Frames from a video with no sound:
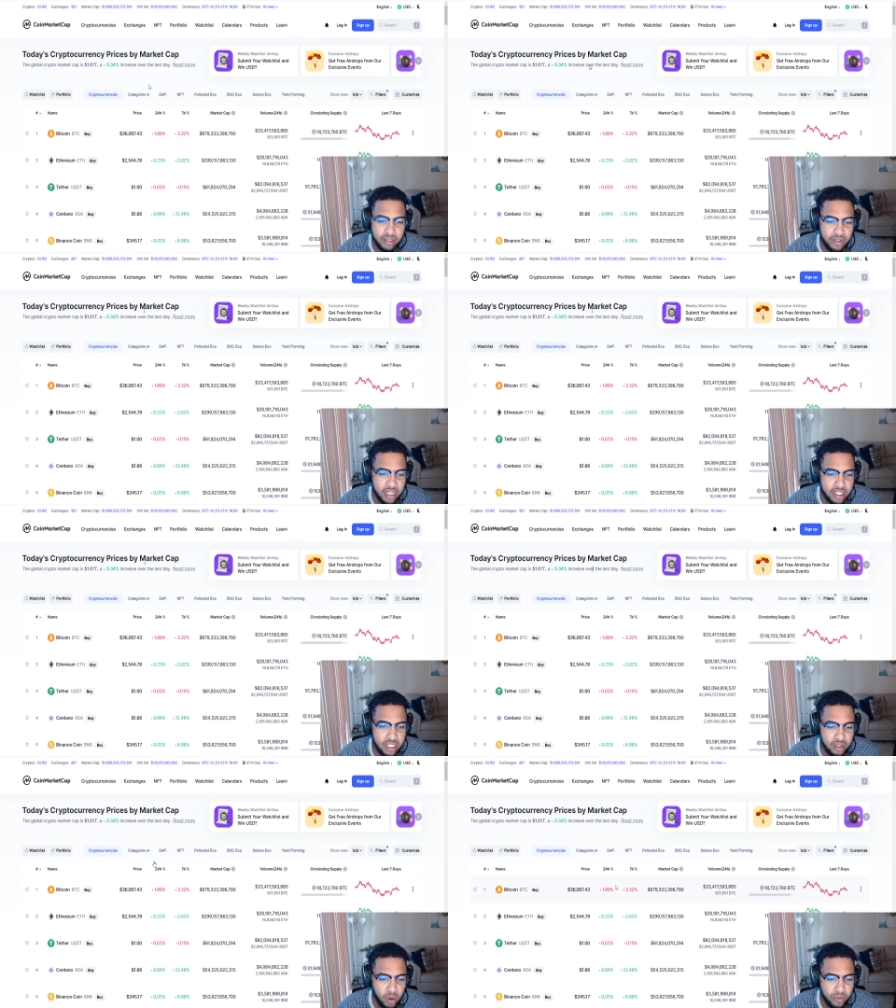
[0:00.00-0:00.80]
If you could see
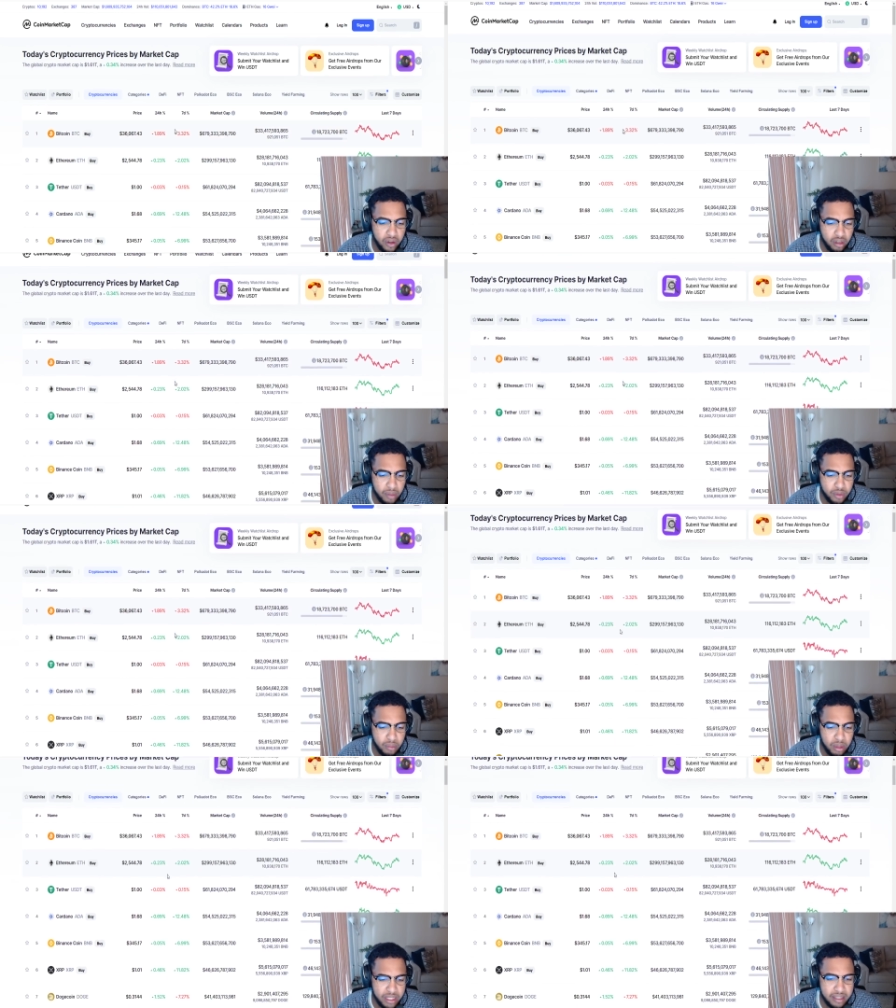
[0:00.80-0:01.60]
the overall crypto
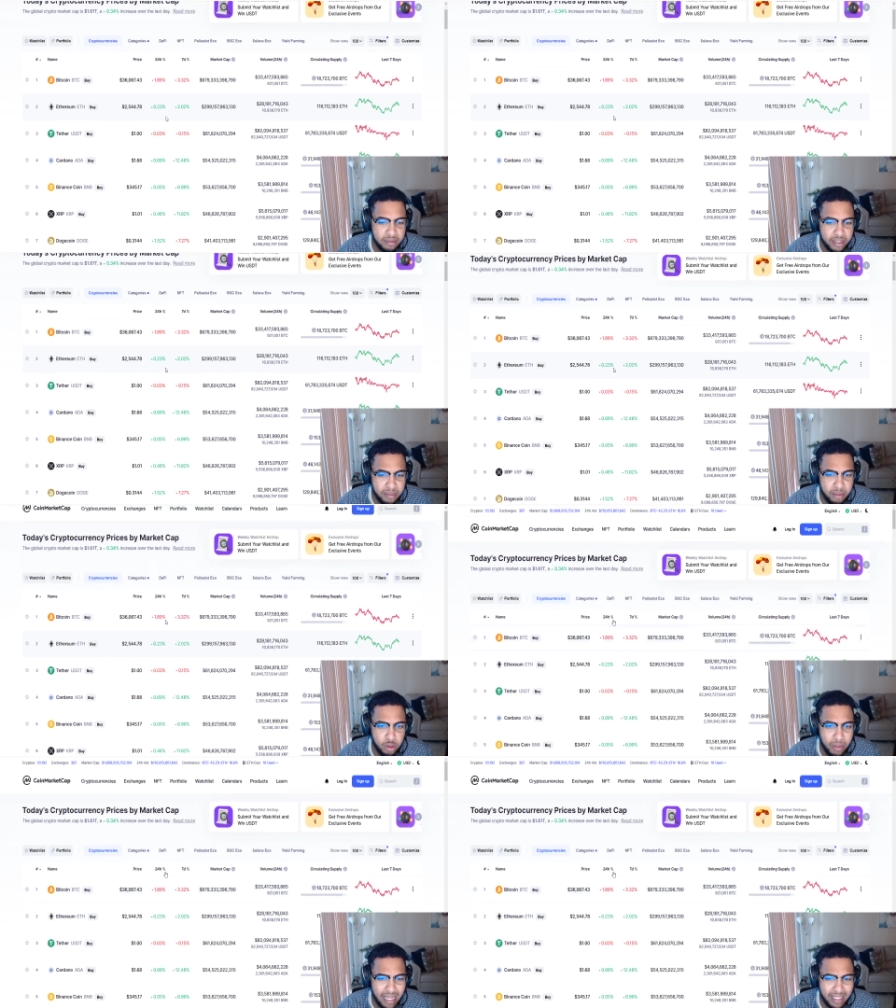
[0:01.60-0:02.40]
market did pull
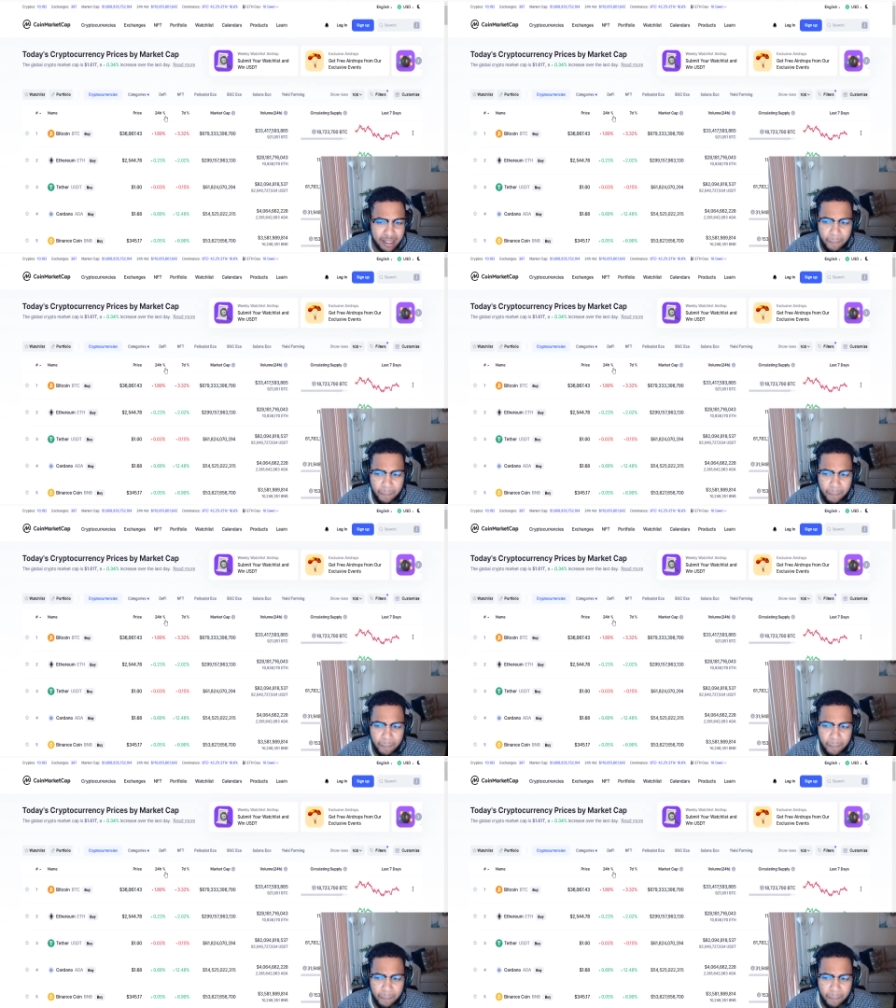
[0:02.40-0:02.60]
back